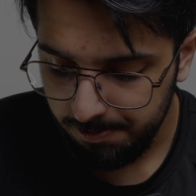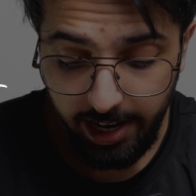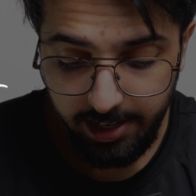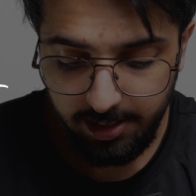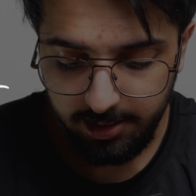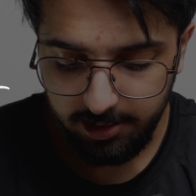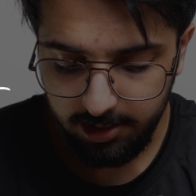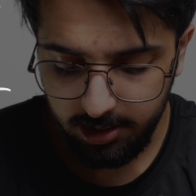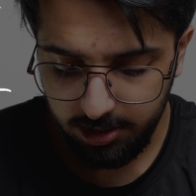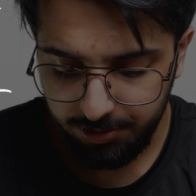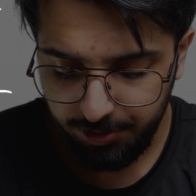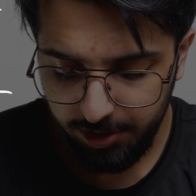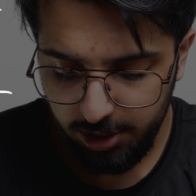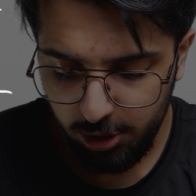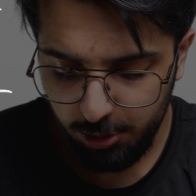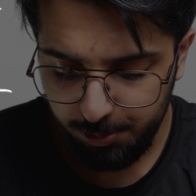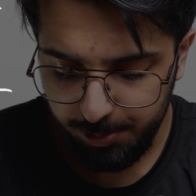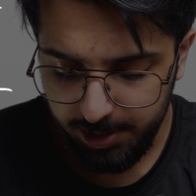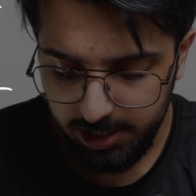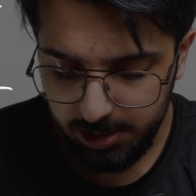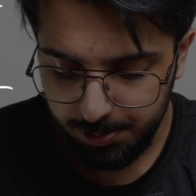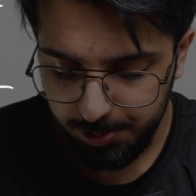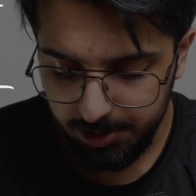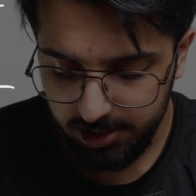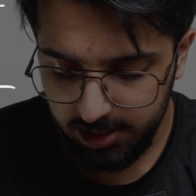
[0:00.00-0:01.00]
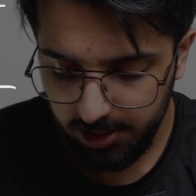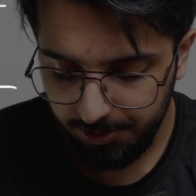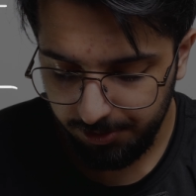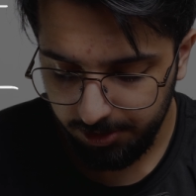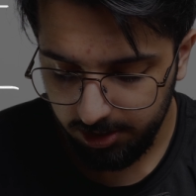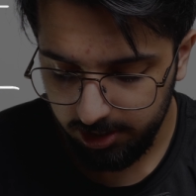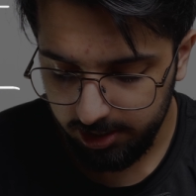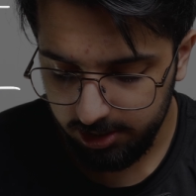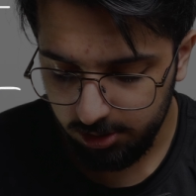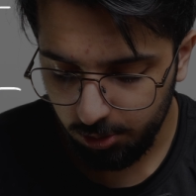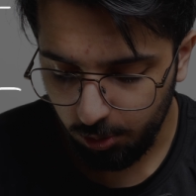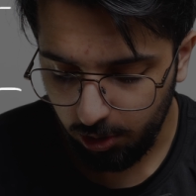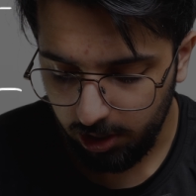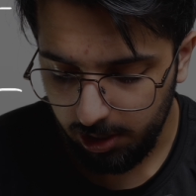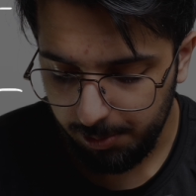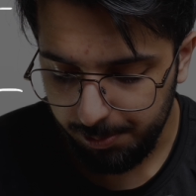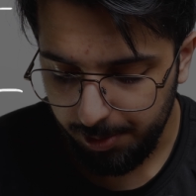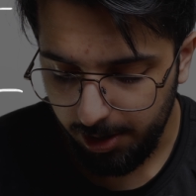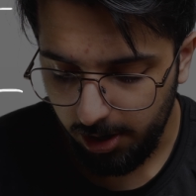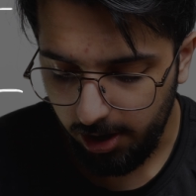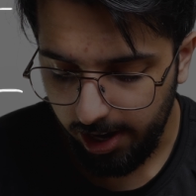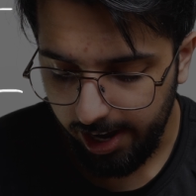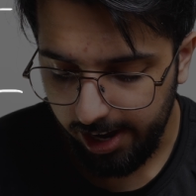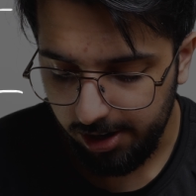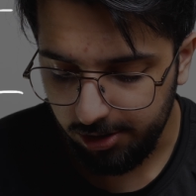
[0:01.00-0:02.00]
And in this video, we'll be specifically talking
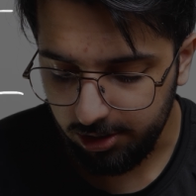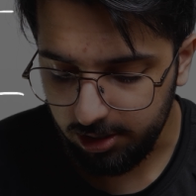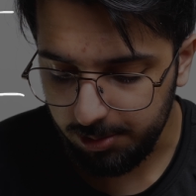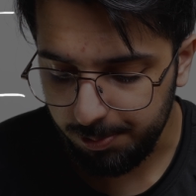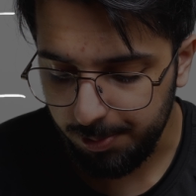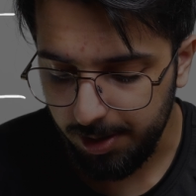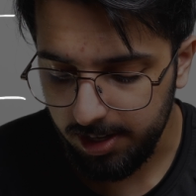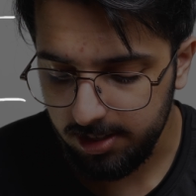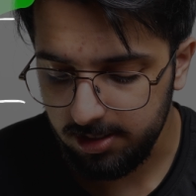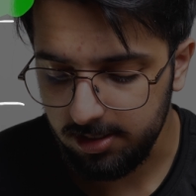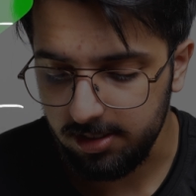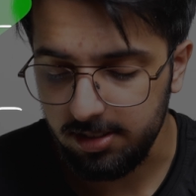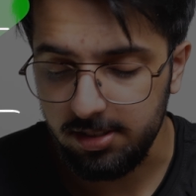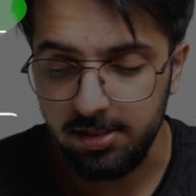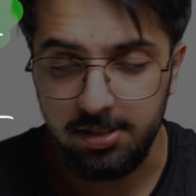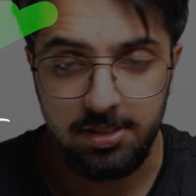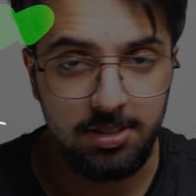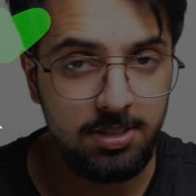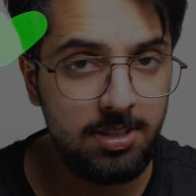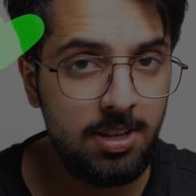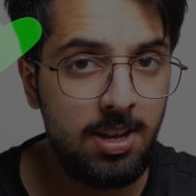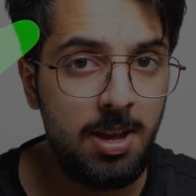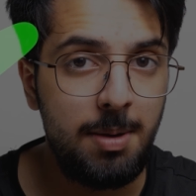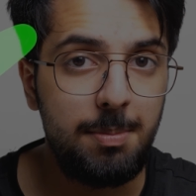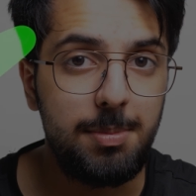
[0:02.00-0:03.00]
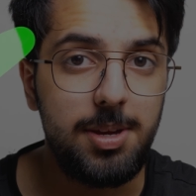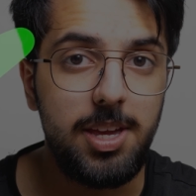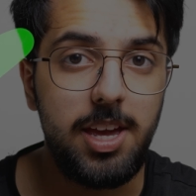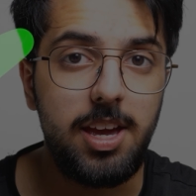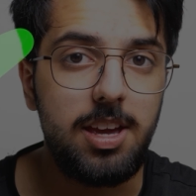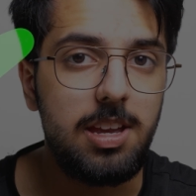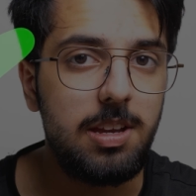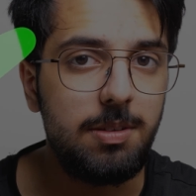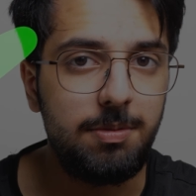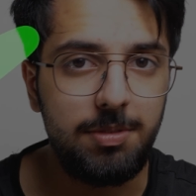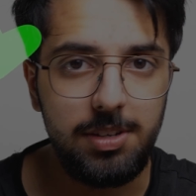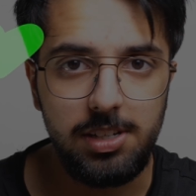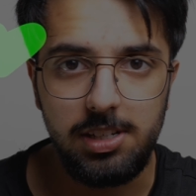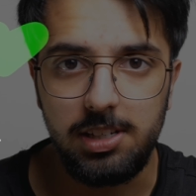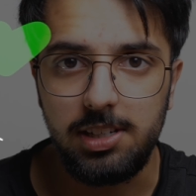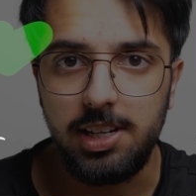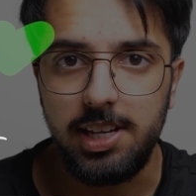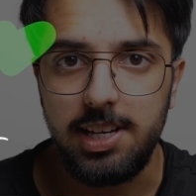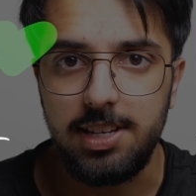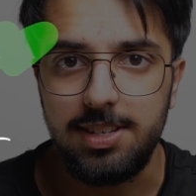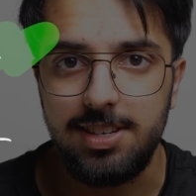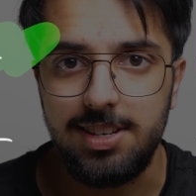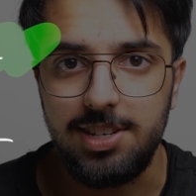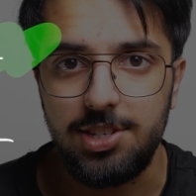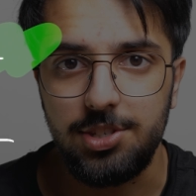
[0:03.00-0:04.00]
about how capacitors behave in an
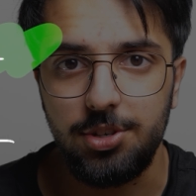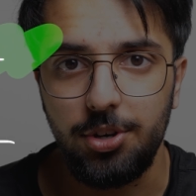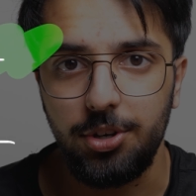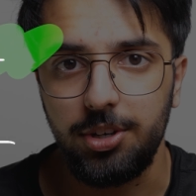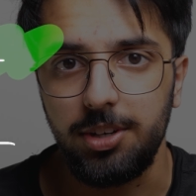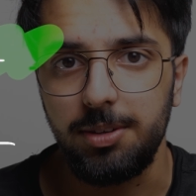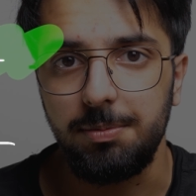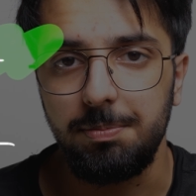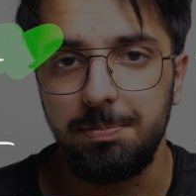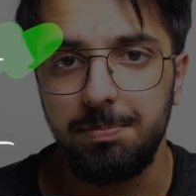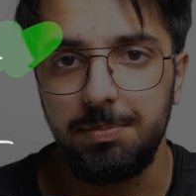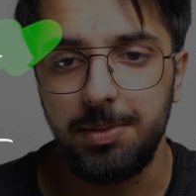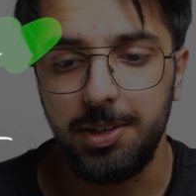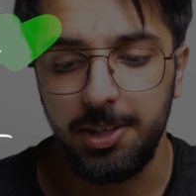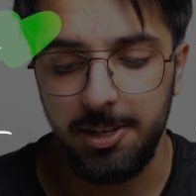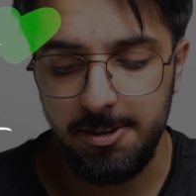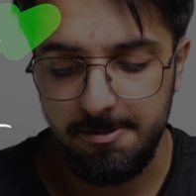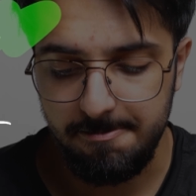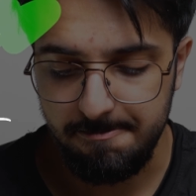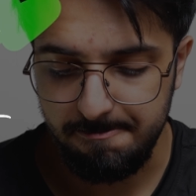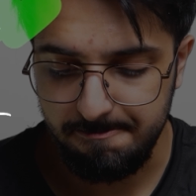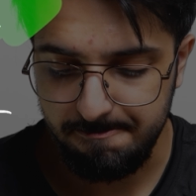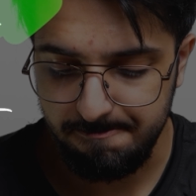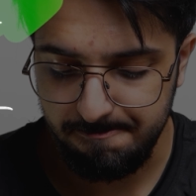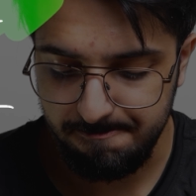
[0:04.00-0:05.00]
AC circuit, okay?